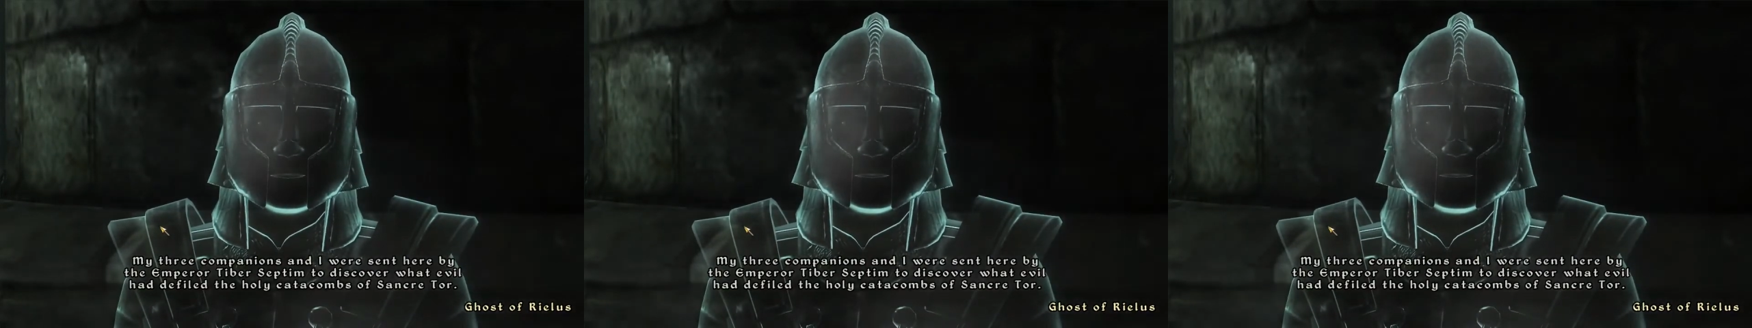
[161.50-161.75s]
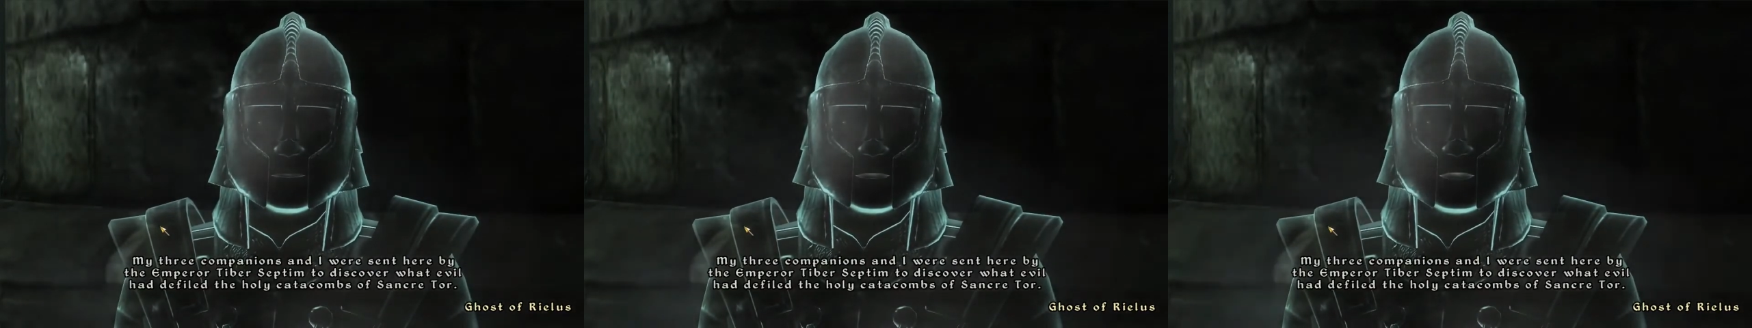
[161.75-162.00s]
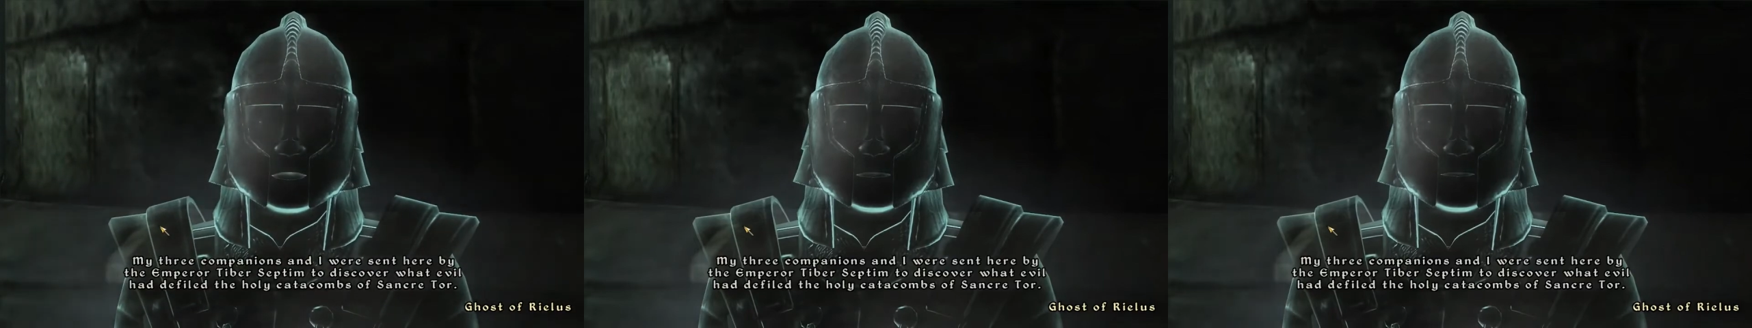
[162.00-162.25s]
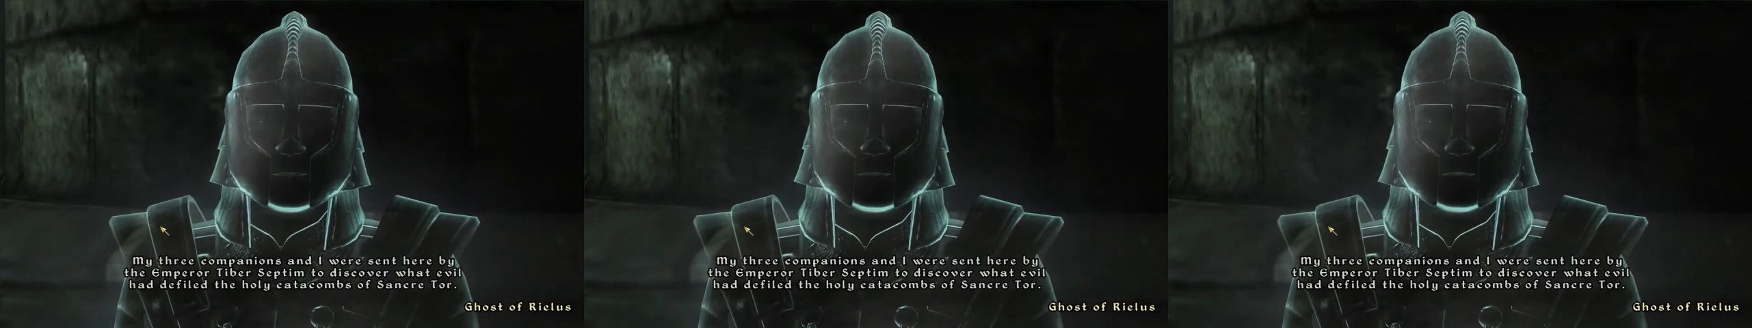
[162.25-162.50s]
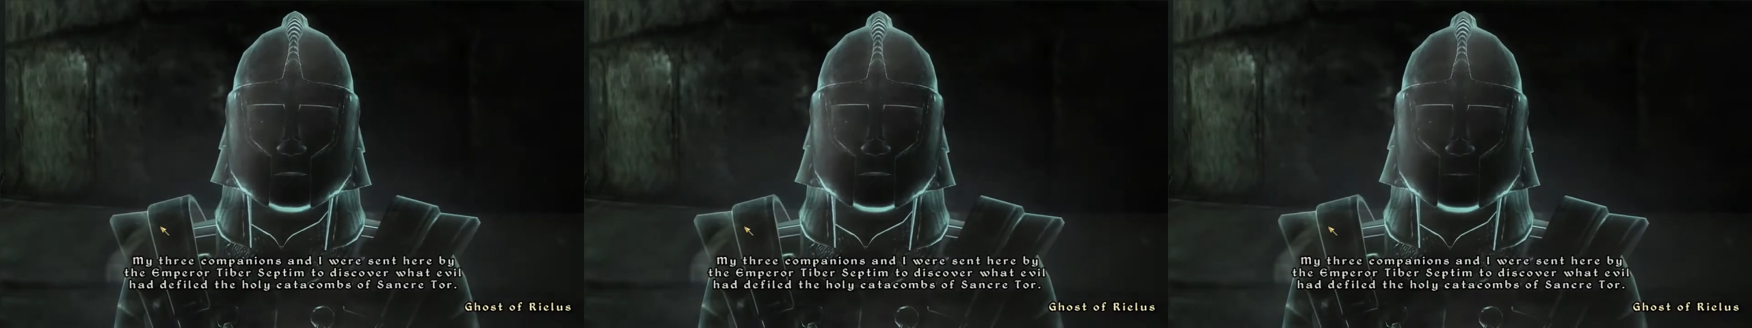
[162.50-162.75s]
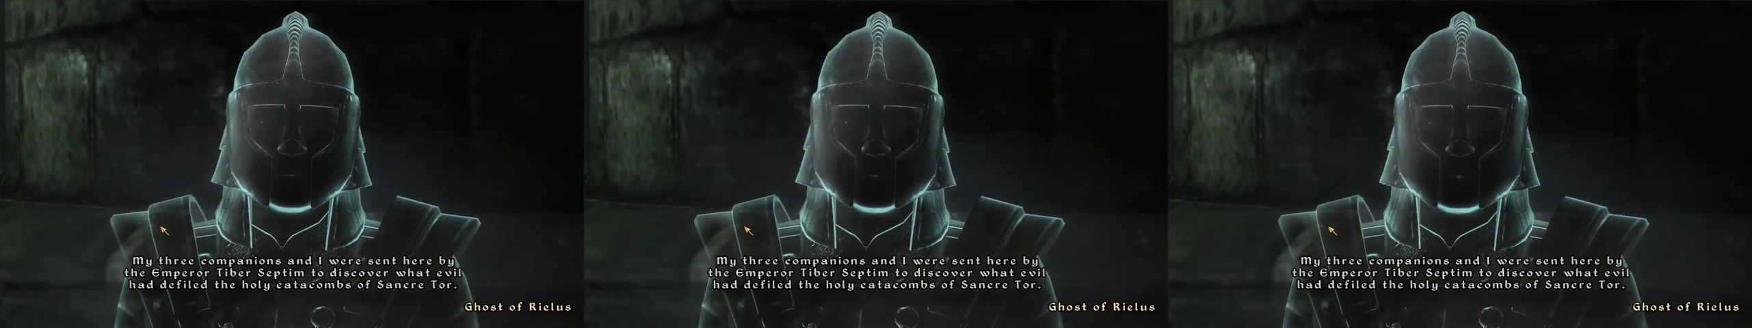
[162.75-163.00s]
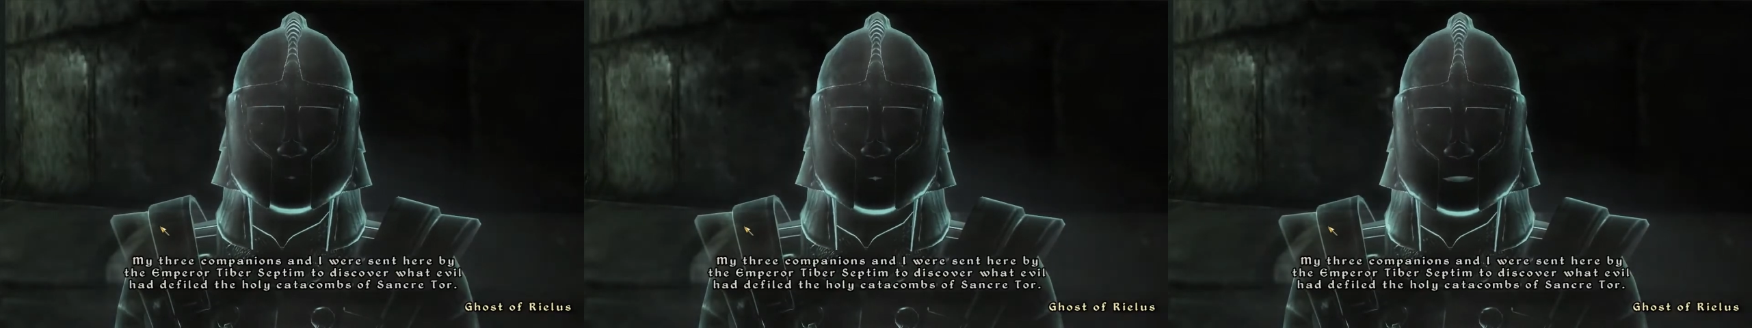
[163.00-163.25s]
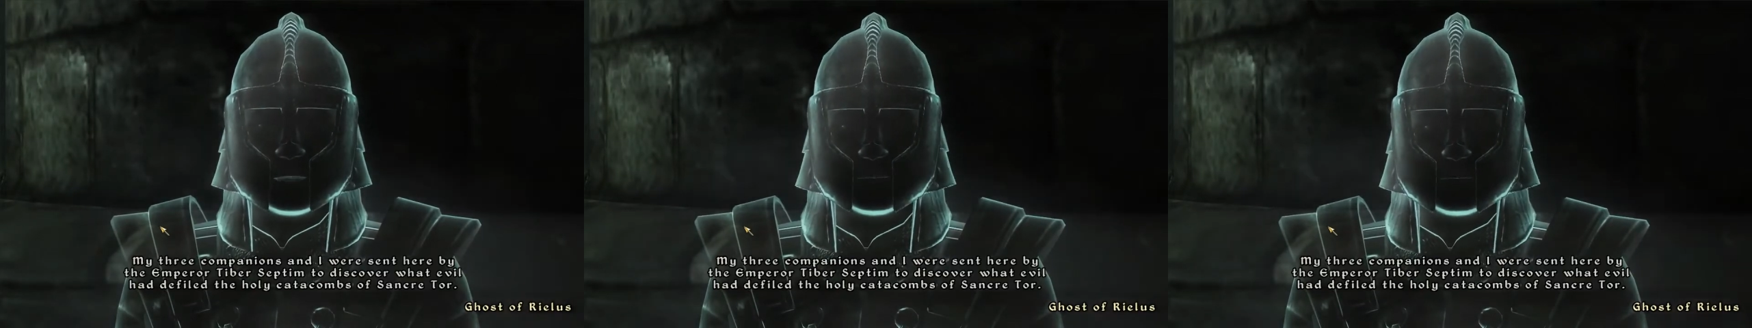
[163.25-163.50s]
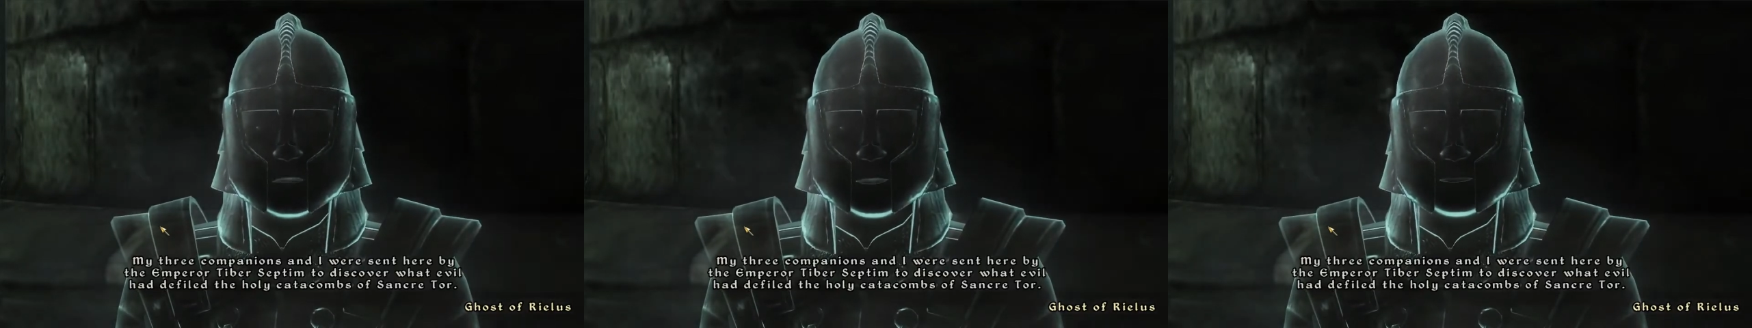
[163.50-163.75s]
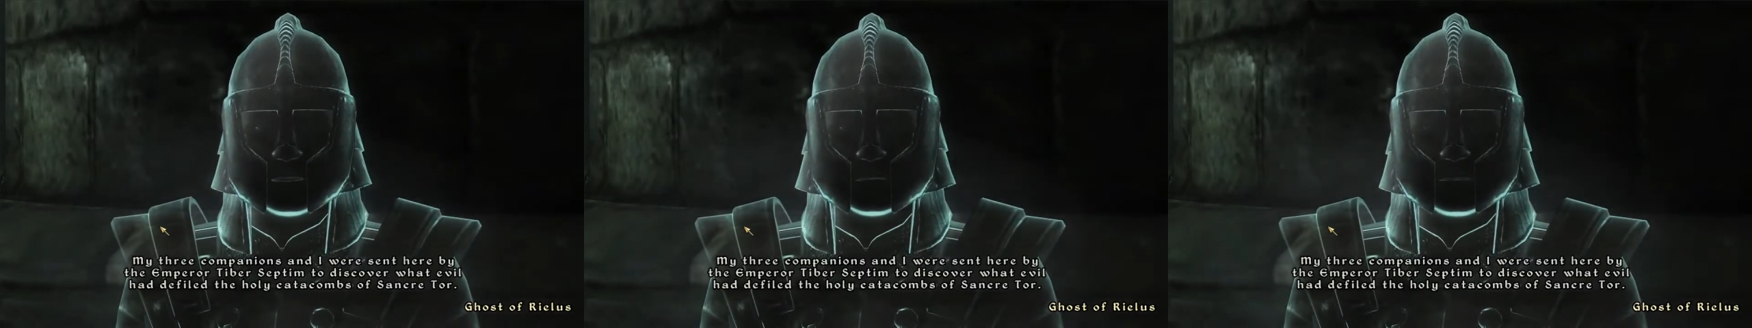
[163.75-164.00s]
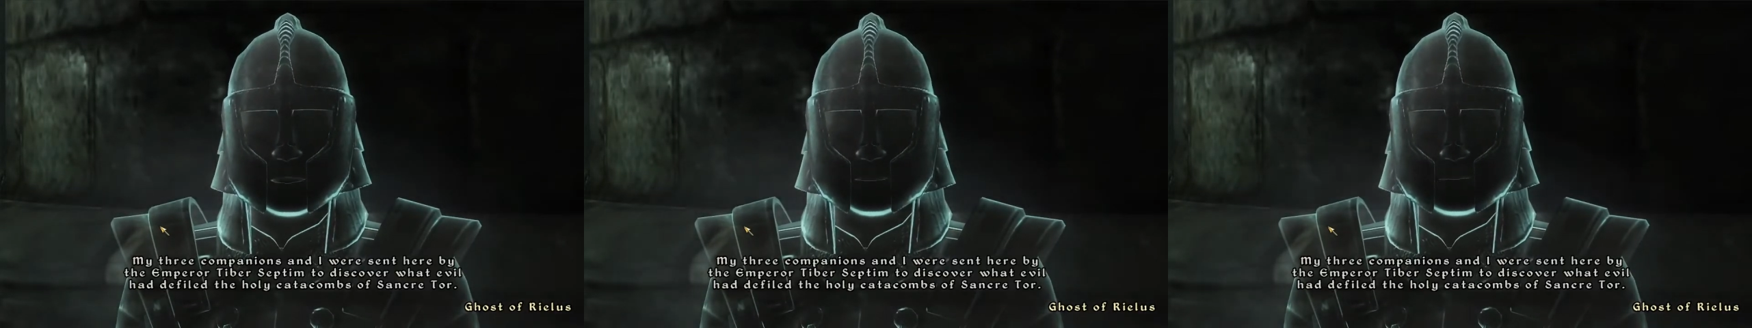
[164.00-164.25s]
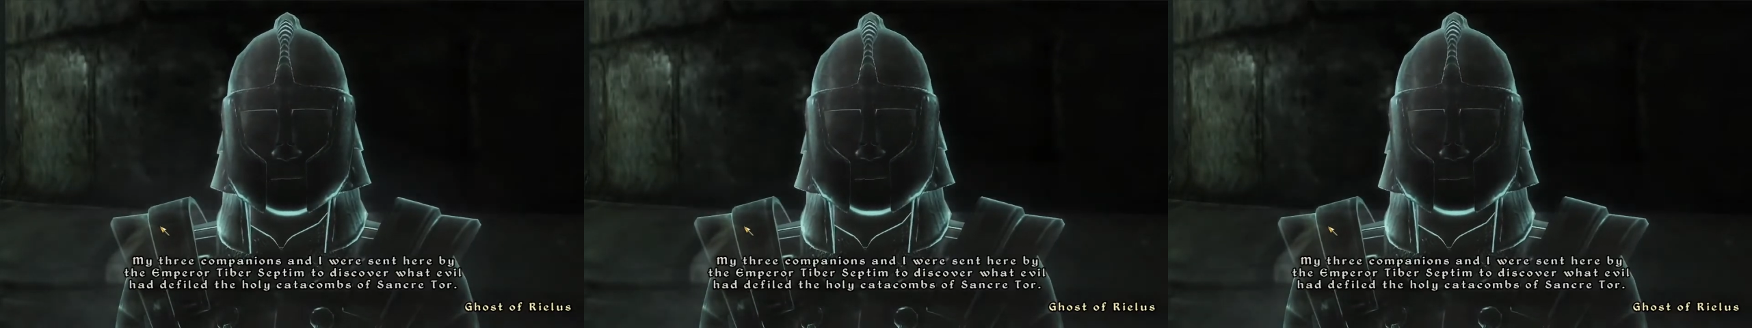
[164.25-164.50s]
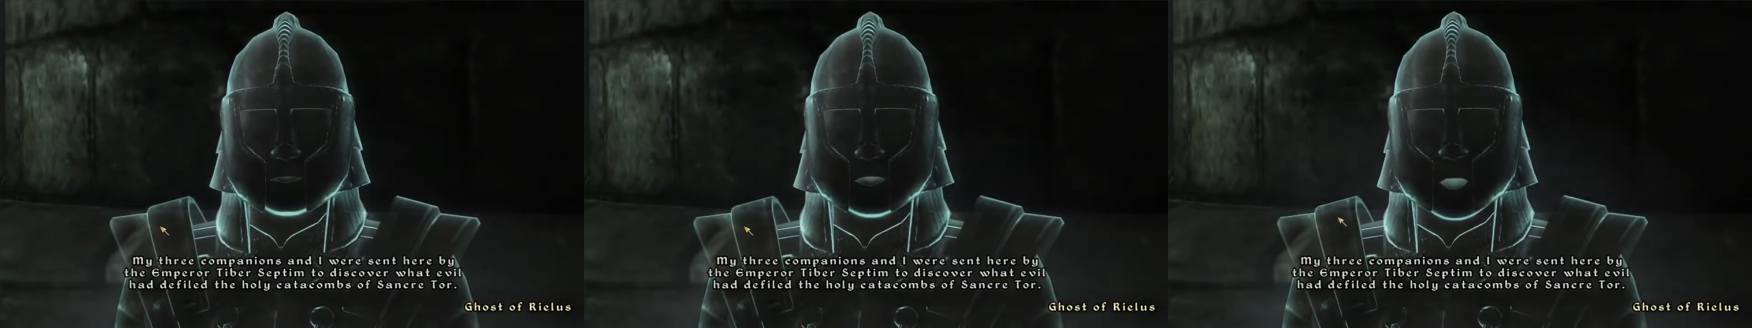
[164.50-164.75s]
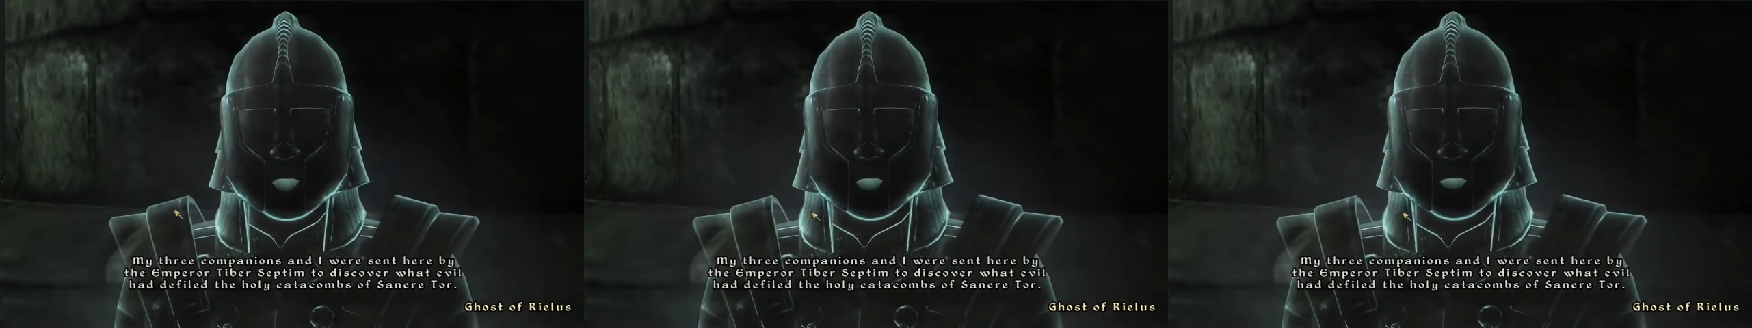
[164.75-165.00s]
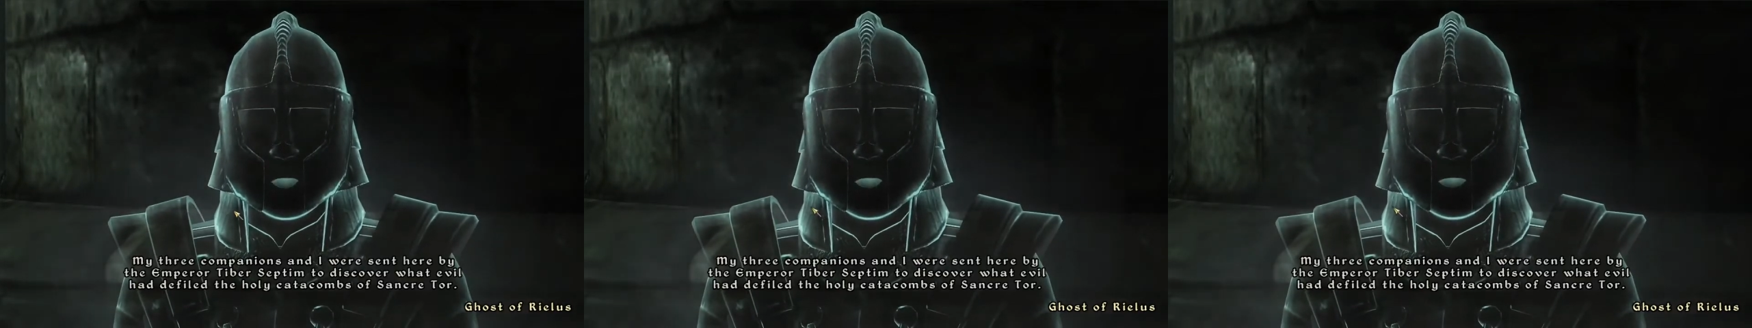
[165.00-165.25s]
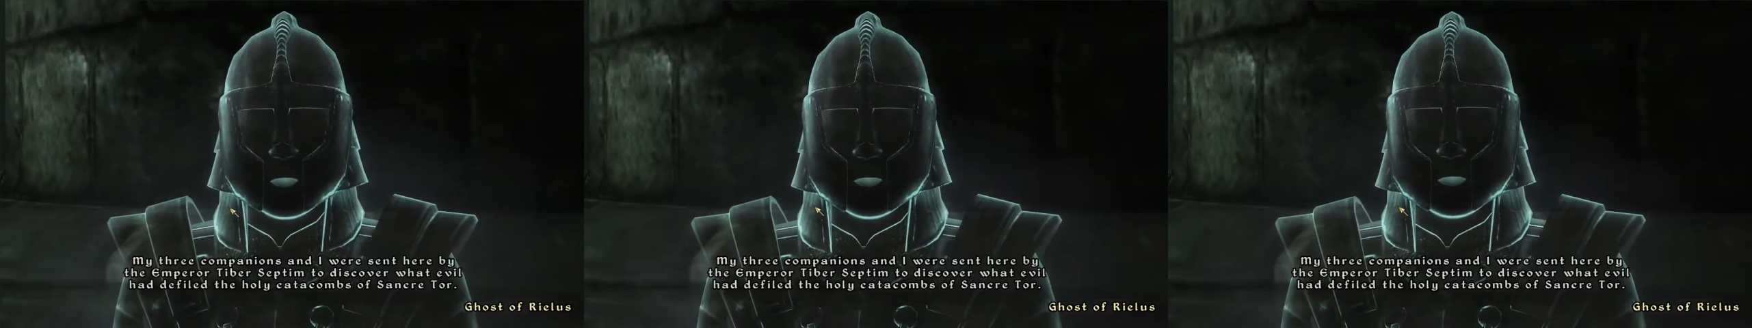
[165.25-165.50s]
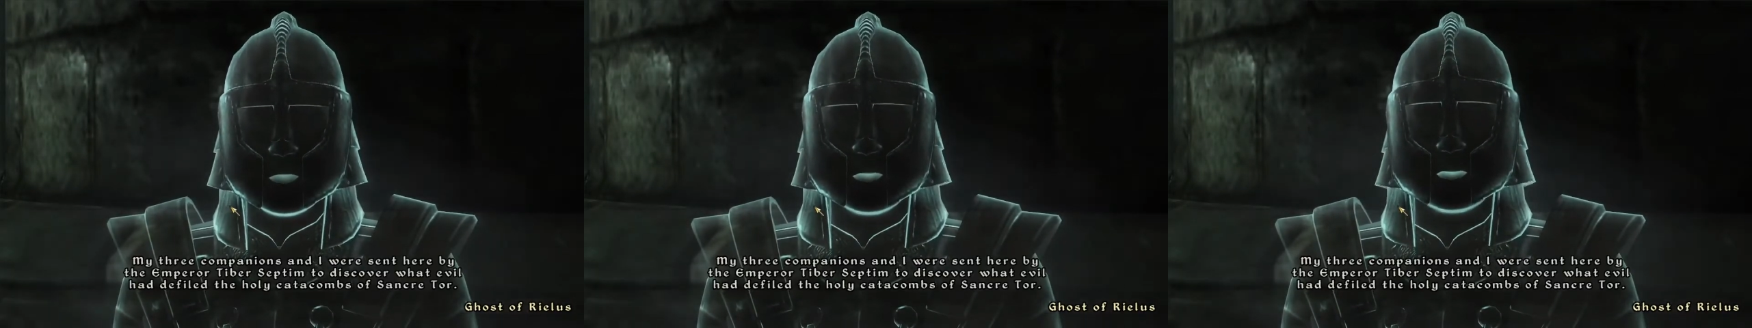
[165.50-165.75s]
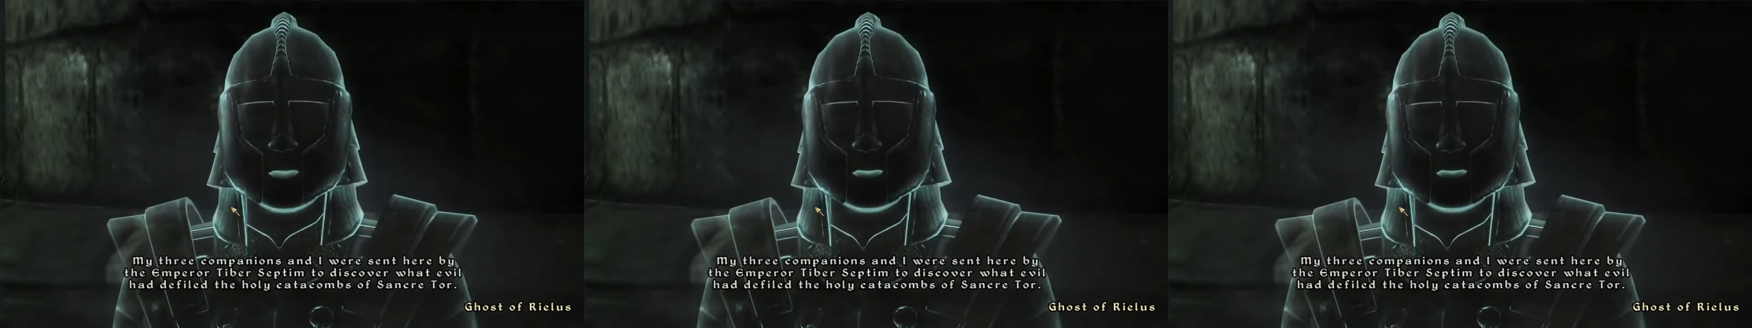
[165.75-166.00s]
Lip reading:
Nobody's mouth can be seen.